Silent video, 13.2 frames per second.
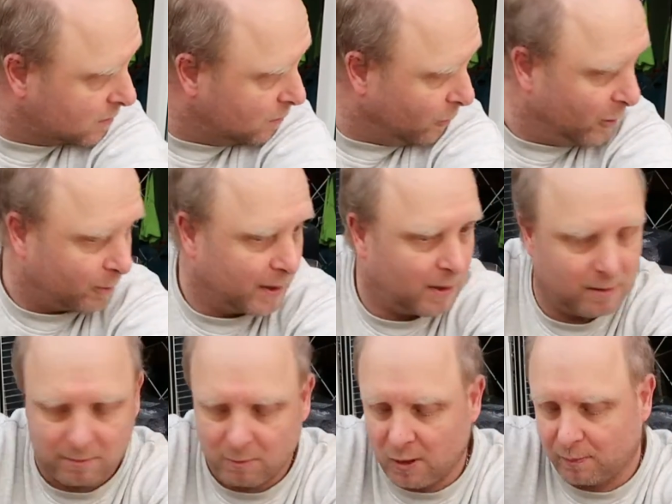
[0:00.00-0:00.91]
somewhere
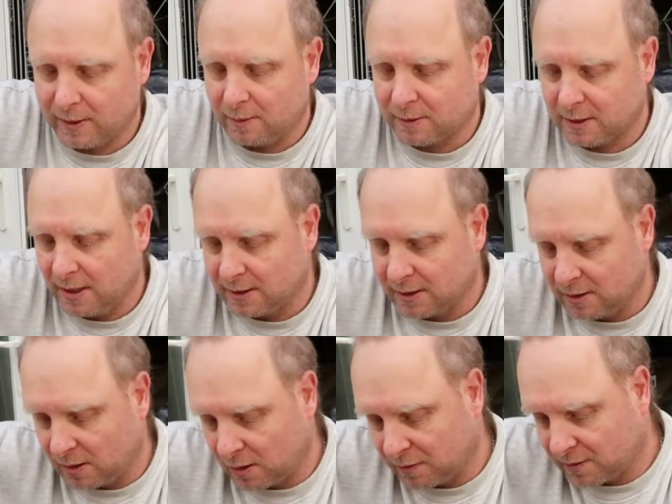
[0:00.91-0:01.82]
about, might be upstairs in
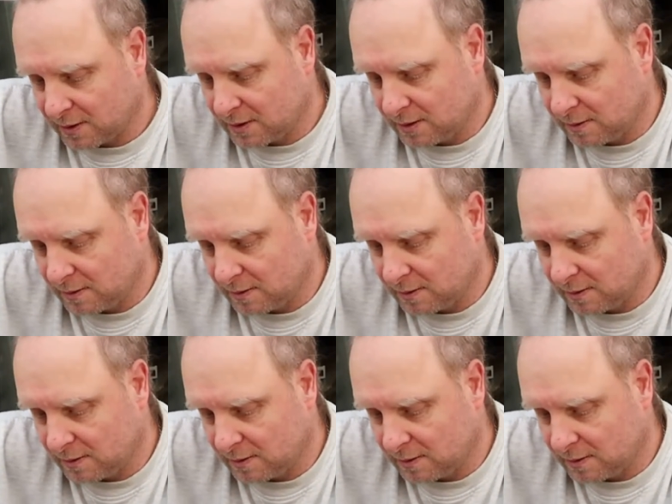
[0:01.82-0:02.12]
the loft.